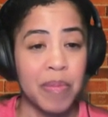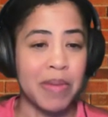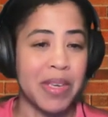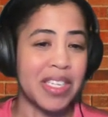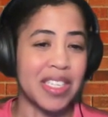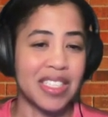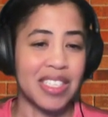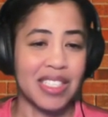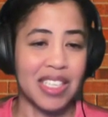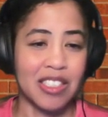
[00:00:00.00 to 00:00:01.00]
Maybe he did a
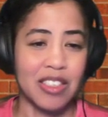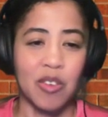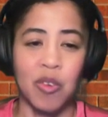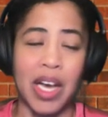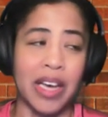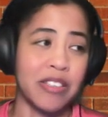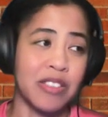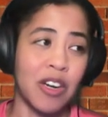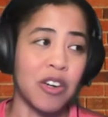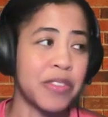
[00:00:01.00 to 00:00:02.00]
success. Well, I don't
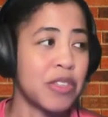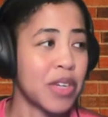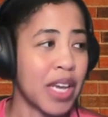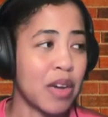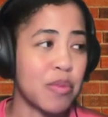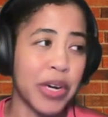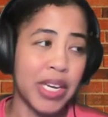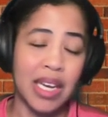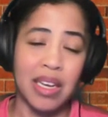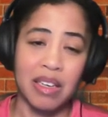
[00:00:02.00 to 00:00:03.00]
know. If you can't
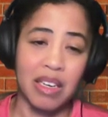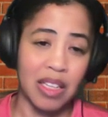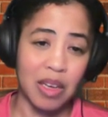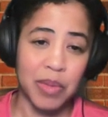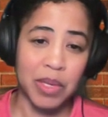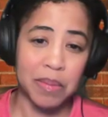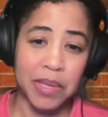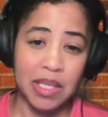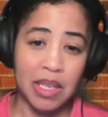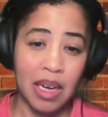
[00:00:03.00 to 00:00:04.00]
break out a Colombian
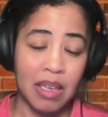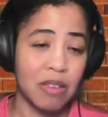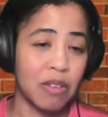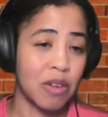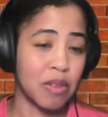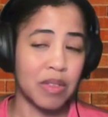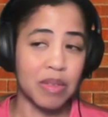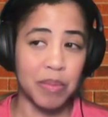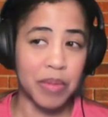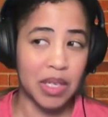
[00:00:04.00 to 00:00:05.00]
prison, how you gonna
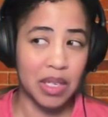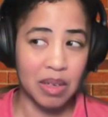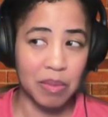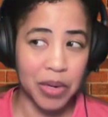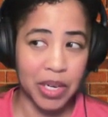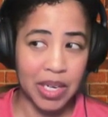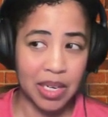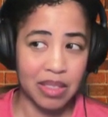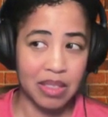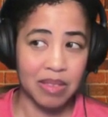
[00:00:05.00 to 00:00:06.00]
break
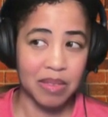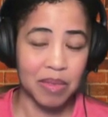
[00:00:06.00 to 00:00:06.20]
out a